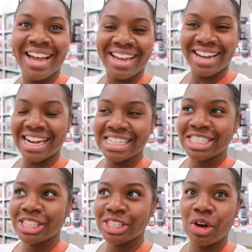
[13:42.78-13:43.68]
Hey guys,
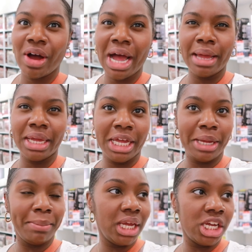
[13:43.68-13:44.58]
so I
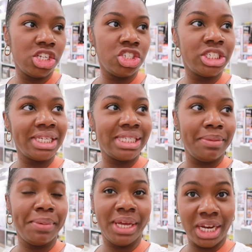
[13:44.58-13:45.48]
am in
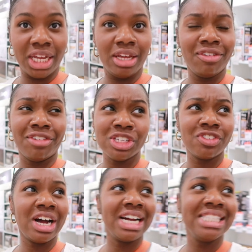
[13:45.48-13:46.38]
JCPenney. First
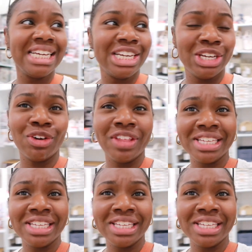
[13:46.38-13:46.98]
of all, I didn't know